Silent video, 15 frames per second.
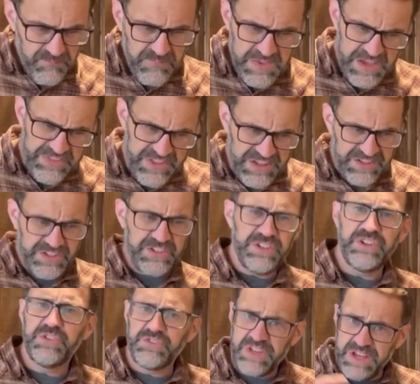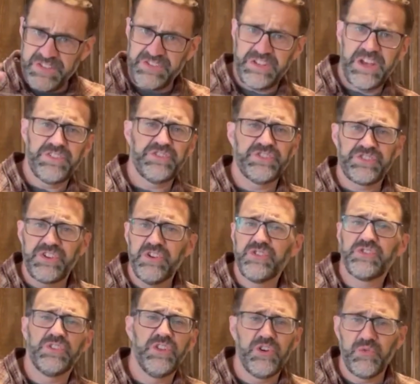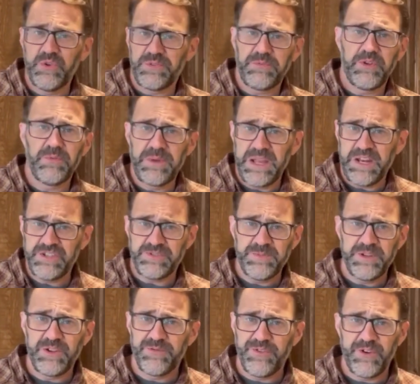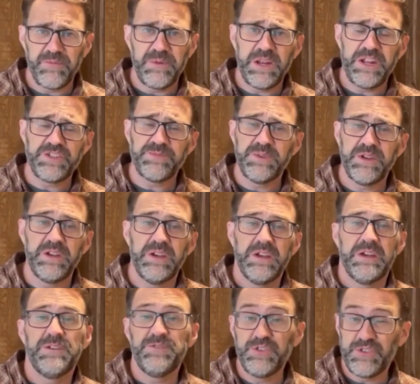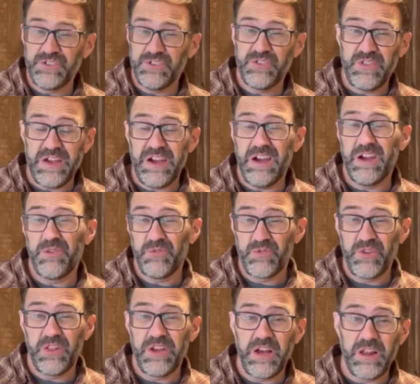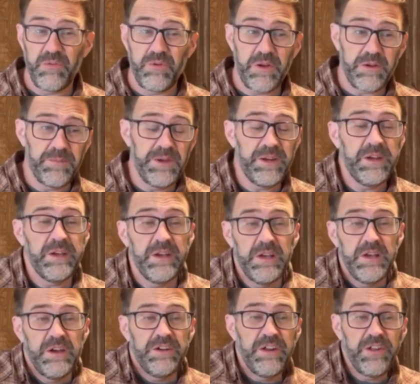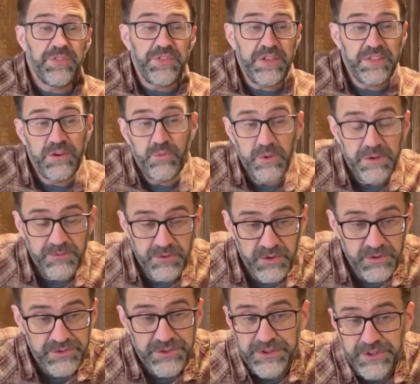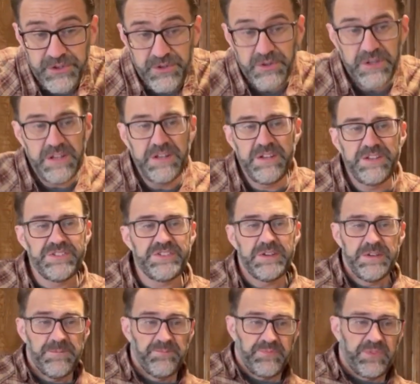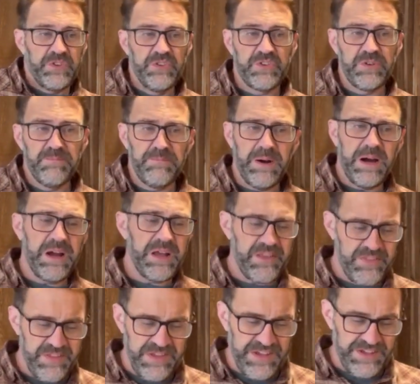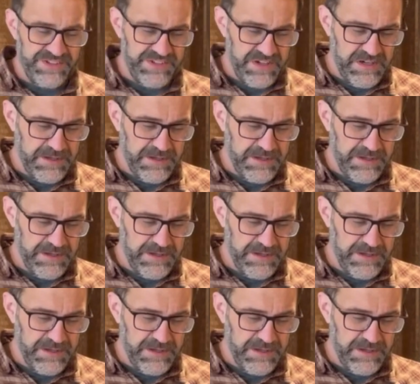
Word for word: And that, you know, that just goes along with your management, your farm management. If you can do that, I would really highly recommend it. Another thing that we've learned to do is you can buy these